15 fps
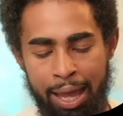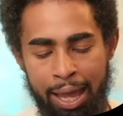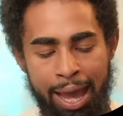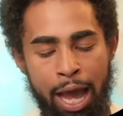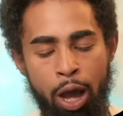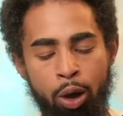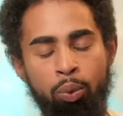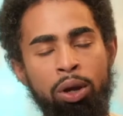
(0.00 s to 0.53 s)

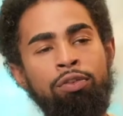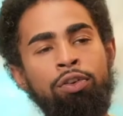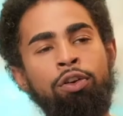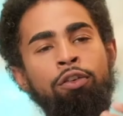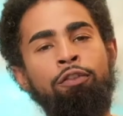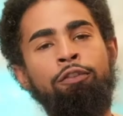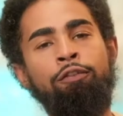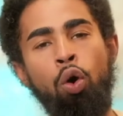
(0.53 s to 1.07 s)
However,
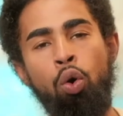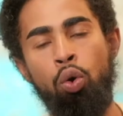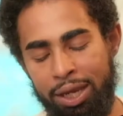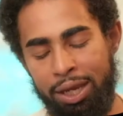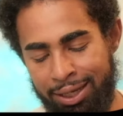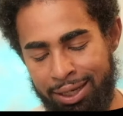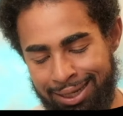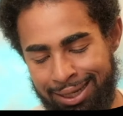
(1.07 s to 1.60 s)

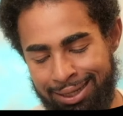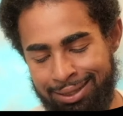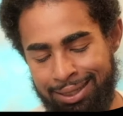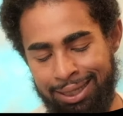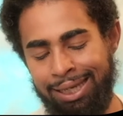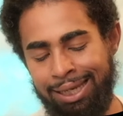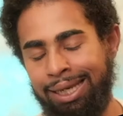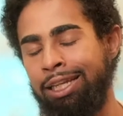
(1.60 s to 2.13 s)
focus is the
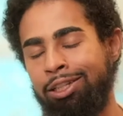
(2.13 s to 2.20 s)
key